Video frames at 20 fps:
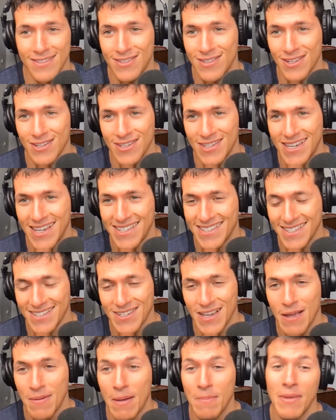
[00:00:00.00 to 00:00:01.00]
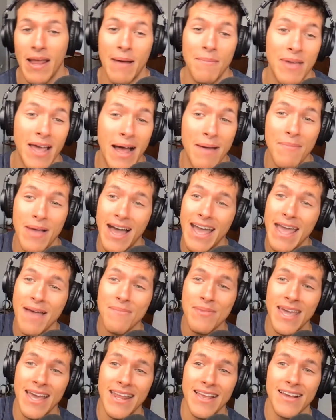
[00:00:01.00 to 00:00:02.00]
it's a shame. I
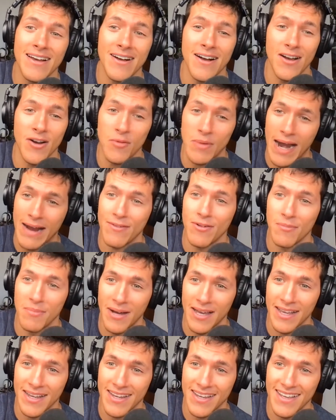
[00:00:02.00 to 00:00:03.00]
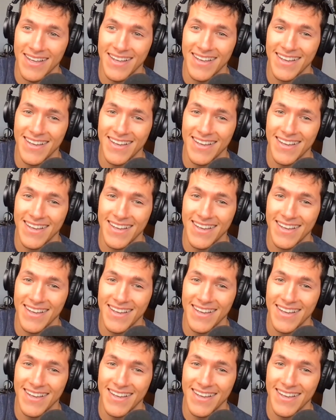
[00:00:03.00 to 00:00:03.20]
am getting a gravel bike,